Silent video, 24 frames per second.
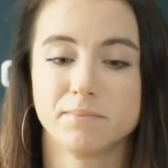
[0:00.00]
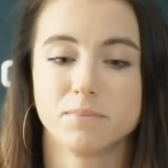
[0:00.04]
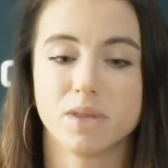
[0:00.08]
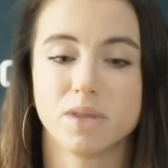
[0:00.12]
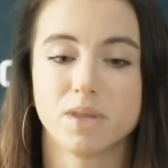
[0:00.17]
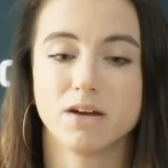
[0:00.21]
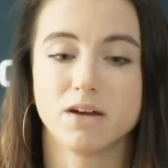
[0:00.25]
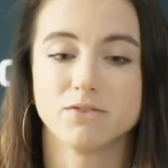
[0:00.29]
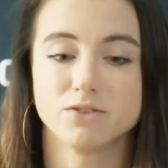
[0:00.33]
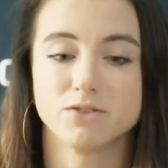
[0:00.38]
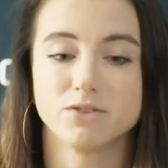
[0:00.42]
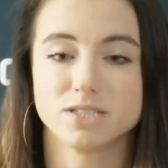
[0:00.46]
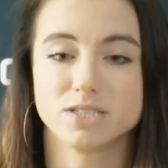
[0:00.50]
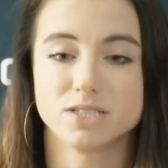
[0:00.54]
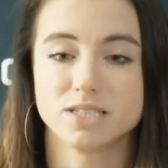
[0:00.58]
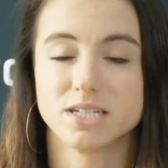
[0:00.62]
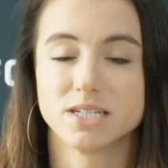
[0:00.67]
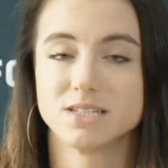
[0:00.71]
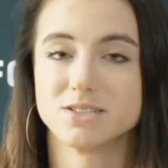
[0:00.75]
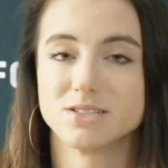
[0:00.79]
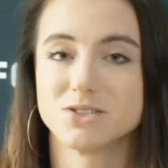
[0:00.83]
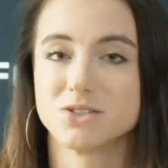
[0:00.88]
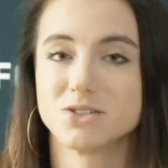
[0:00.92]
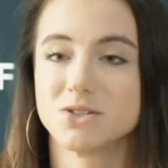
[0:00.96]
ever
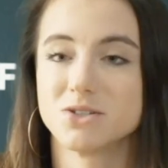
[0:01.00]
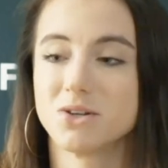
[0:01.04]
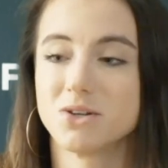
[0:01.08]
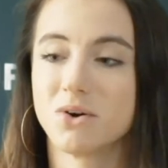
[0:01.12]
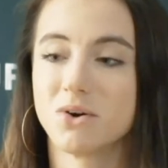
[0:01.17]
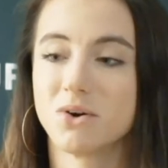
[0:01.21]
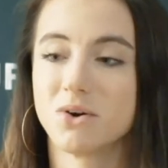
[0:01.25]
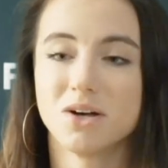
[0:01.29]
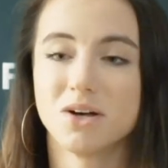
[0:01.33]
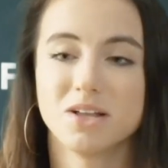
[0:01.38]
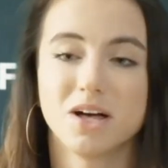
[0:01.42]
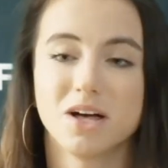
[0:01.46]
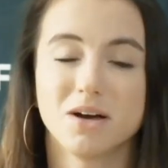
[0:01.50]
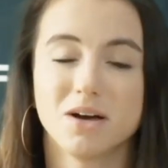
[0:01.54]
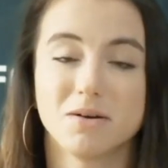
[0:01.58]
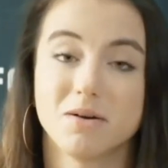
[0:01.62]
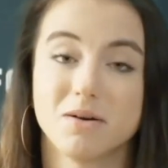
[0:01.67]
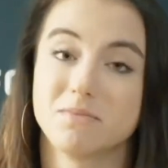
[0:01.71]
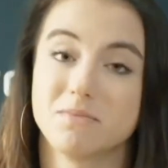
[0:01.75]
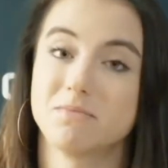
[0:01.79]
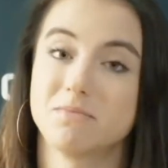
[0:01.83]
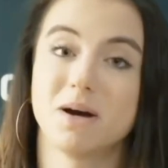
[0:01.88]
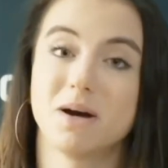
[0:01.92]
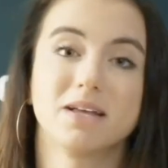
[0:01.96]
since, you know,
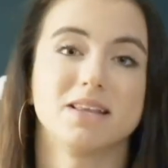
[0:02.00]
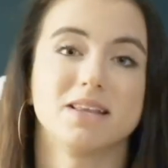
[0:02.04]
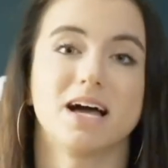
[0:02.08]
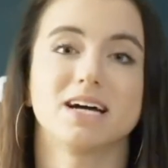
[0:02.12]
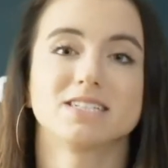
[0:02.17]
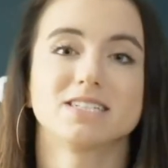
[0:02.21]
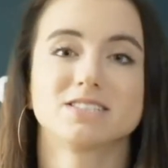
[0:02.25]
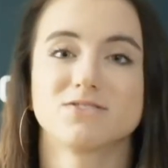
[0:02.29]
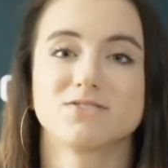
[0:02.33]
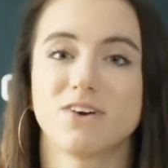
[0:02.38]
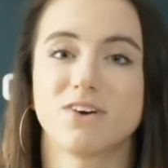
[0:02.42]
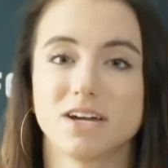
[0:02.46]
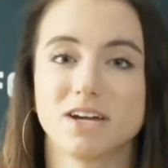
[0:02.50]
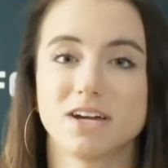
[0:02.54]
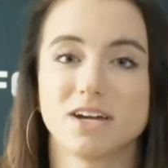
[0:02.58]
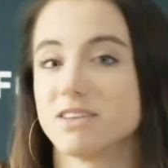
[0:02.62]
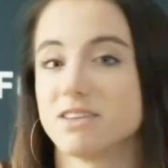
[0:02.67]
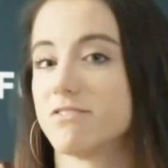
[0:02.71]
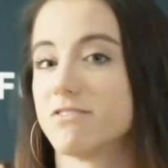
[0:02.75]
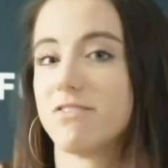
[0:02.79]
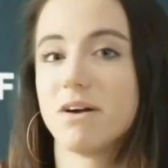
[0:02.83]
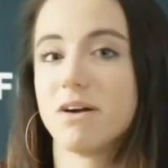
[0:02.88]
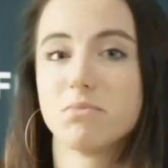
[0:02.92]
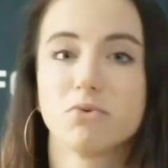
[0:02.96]
my last fight, the
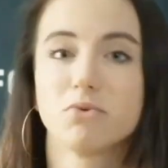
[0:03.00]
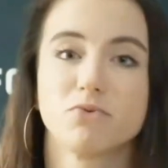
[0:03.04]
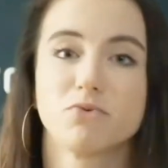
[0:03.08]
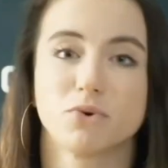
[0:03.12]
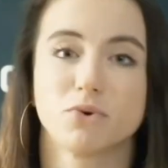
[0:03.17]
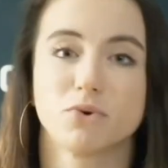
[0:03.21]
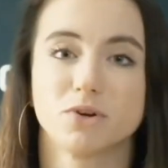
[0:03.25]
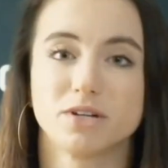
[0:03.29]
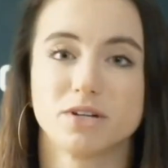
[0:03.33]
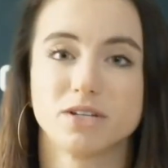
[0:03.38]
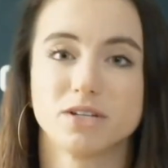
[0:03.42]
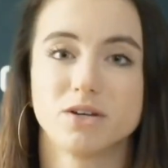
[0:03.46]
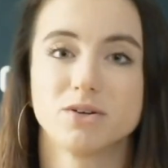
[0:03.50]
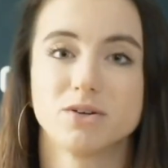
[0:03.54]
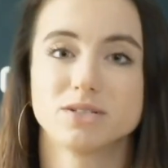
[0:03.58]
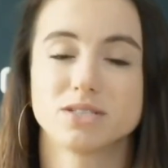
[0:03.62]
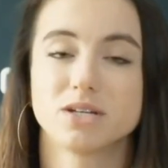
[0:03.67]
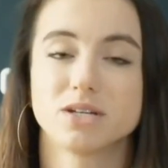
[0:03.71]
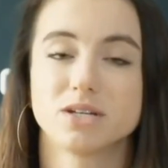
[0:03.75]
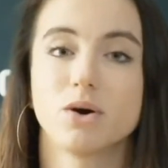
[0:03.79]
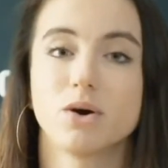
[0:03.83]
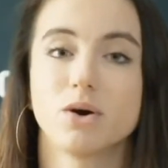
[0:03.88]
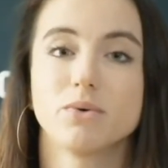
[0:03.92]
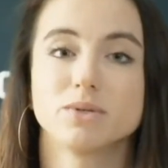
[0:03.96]
fight before, you know, it's
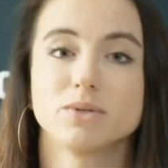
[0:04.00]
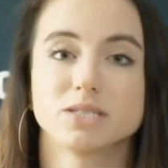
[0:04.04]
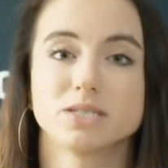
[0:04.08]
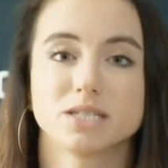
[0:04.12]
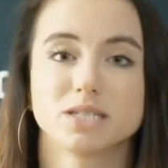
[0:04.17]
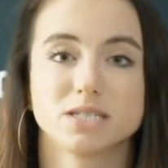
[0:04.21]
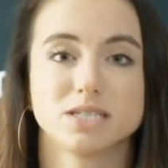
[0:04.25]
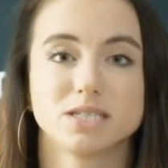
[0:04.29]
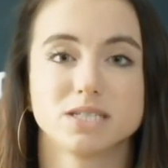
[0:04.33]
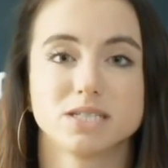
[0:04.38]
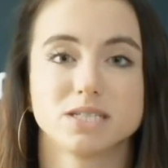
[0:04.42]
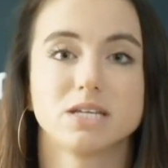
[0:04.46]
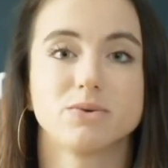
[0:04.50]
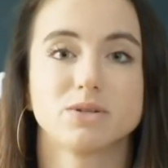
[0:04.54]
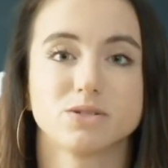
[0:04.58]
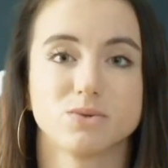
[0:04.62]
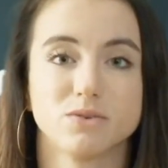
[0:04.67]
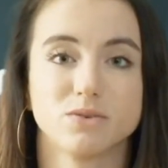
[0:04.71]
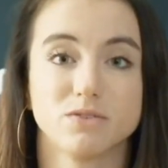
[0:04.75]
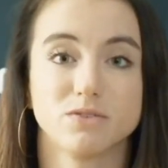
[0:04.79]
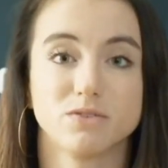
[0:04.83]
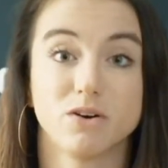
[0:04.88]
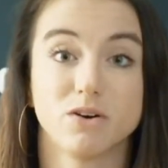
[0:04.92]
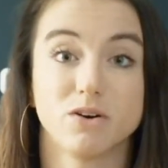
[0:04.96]
always continuing to
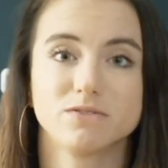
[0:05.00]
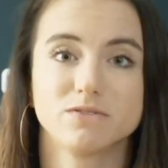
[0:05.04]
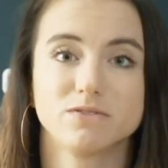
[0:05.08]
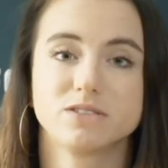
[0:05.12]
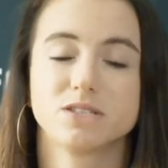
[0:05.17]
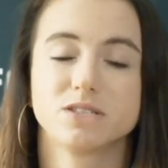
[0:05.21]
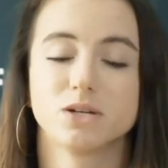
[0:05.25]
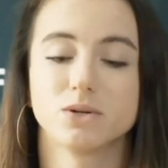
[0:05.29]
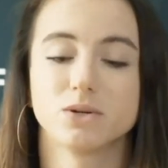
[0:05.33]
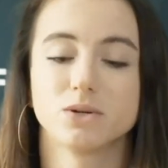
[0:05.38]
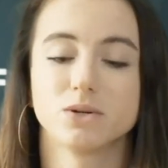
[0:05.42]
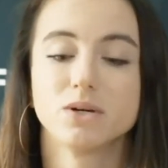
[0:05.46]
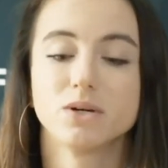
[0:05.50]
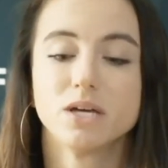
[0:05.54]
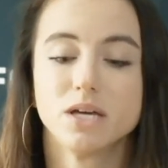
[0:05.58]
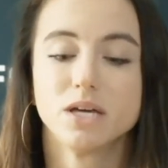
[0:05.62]
evolve. So